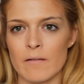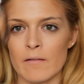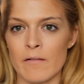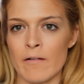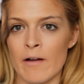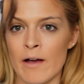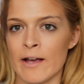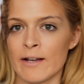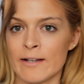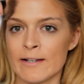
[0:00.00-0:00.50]

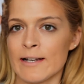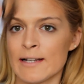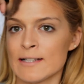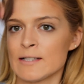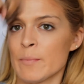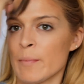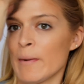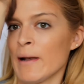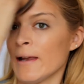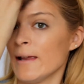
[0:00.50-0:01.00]
Right,
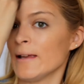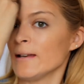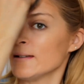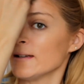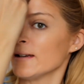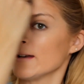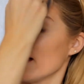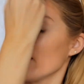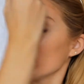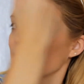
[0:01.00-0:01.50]
let's blend
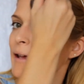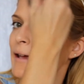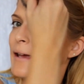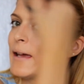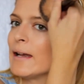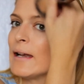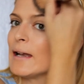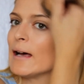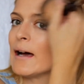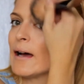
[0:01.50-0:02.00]
in our
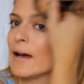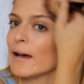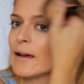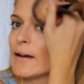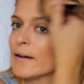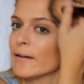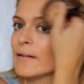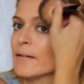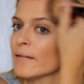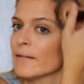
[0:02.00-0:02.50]

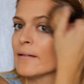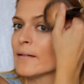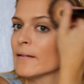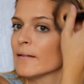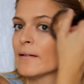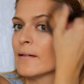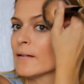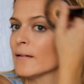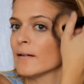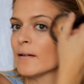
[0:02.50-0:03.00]
hairline.
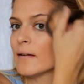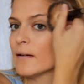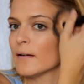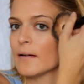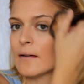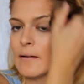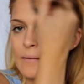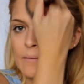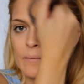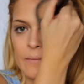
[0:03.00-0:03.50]

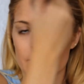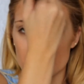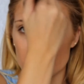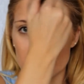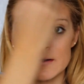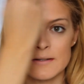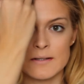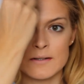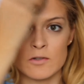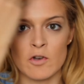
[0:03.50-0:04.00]

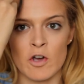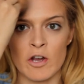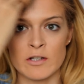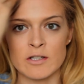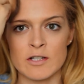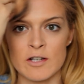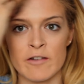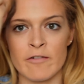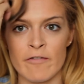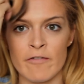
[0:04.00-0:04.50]
This is going
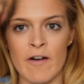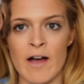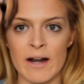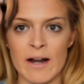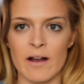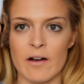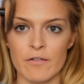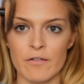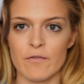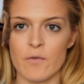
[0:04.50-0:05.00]
to
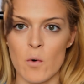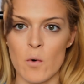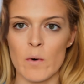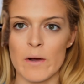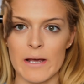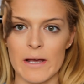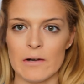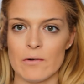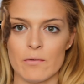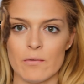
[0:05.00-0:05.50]
define our
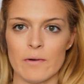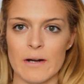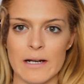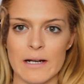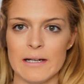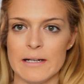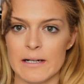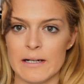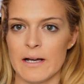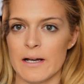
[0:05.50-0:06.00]
forehead
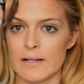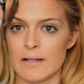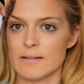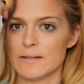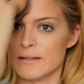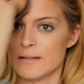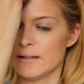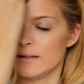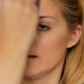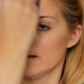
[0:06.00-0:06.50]
really
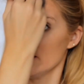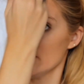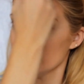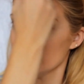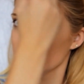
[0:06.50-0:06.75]
nicely.